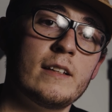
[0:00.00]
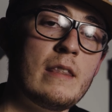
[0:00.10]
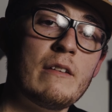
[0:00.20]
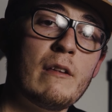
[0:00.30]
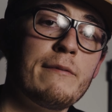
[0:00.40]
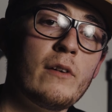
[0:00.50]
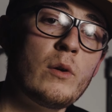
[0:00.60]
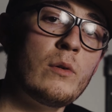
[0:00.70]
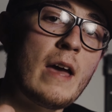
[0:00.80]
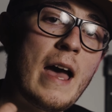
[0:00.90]
Now this
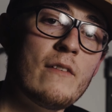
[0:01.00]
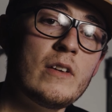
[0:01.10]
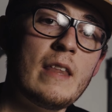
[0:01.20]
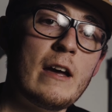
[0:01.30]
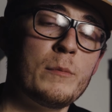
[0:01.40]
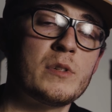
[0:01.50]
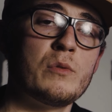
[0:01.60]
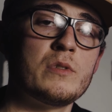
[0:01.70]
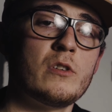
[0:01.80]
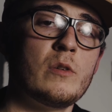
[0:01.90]
phone, having that
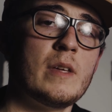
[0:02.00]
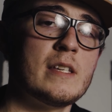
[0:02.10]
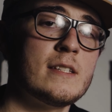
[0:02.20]
optical zoom, is